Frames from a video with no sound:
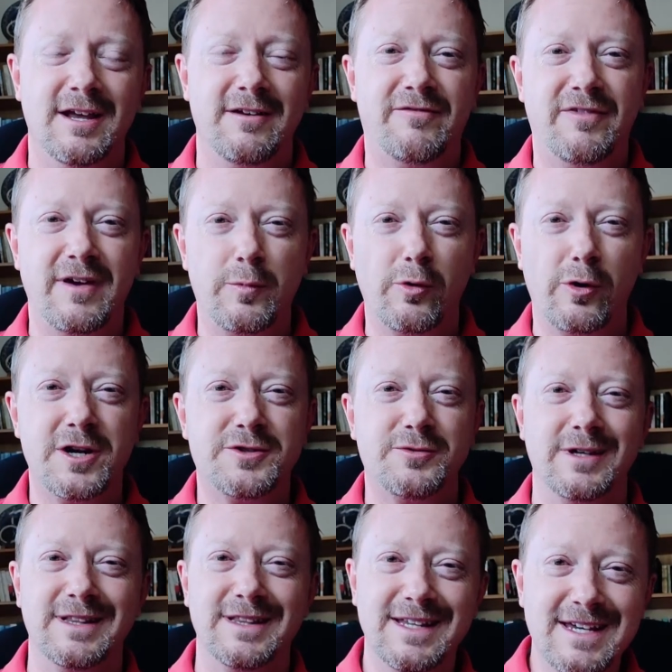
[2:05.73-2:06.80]
in February
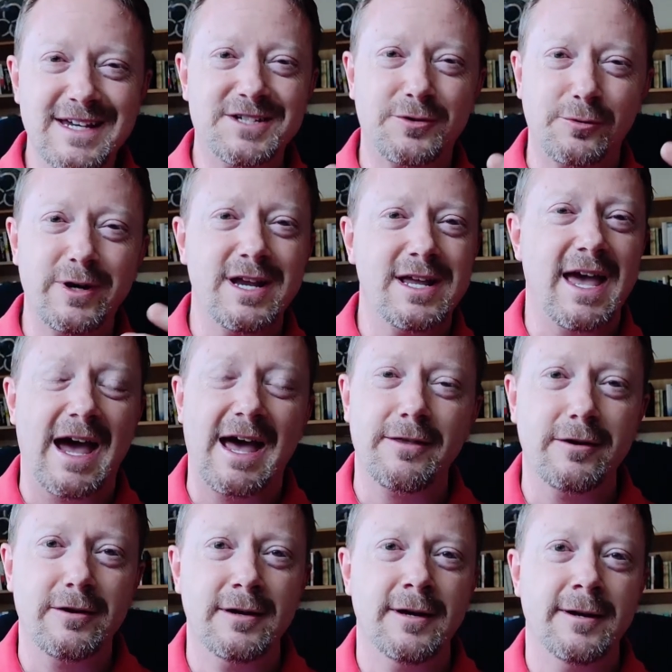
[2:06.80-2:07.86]
to at least
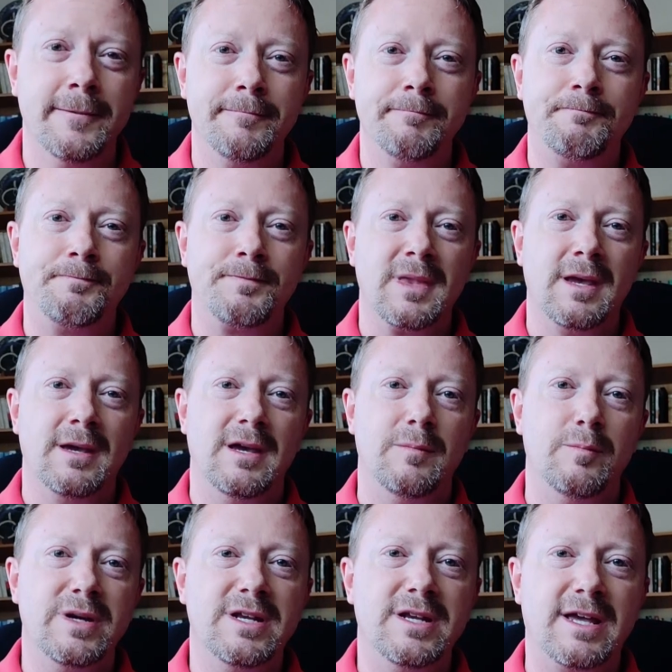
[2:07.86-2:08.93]
regather
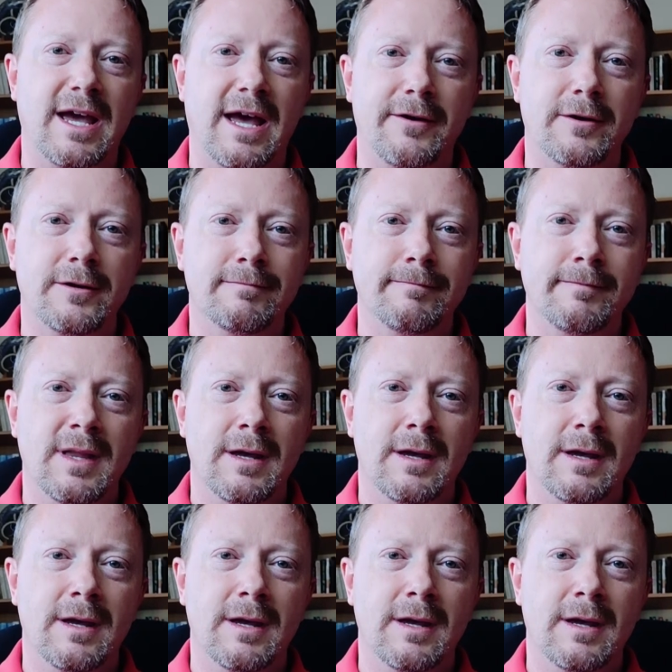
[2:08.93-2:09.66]
and be together.